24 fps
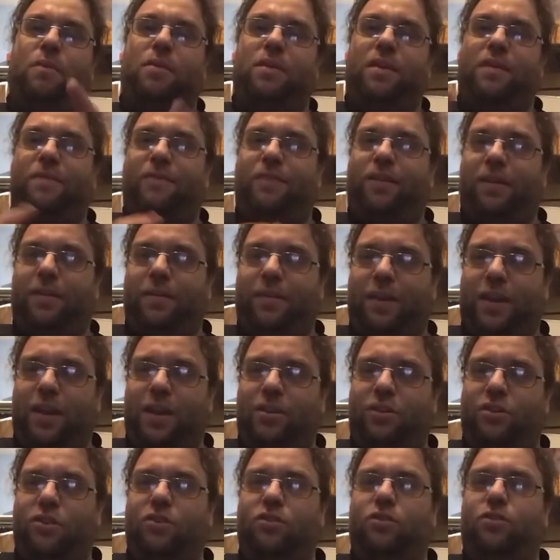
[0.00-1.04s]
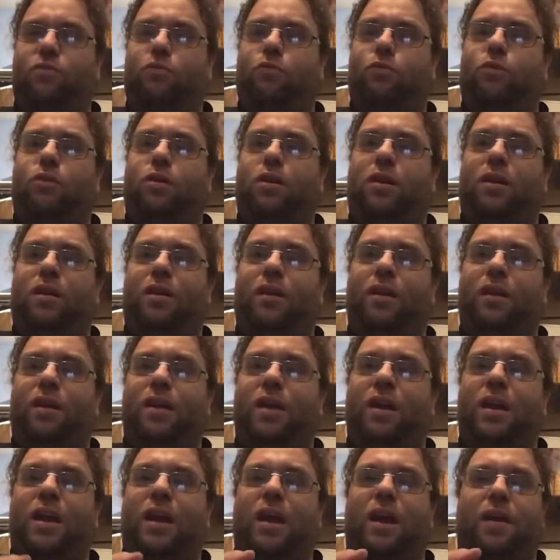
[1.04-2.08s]
the investigations you're running,
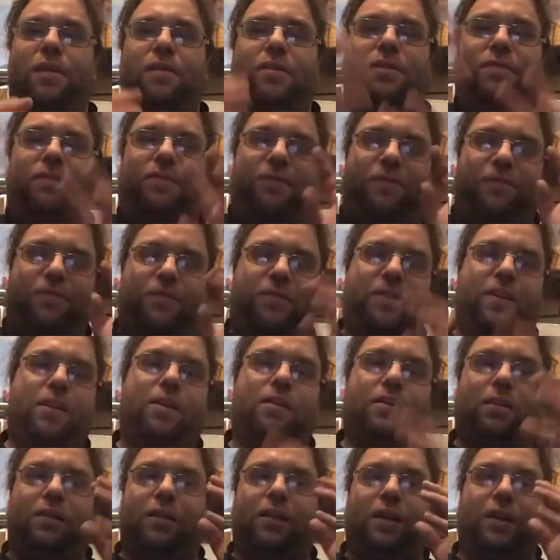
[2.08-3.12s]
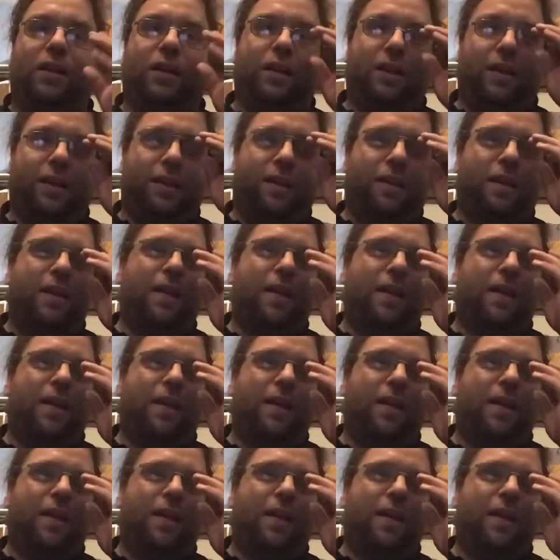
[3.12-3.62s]
and you feel like,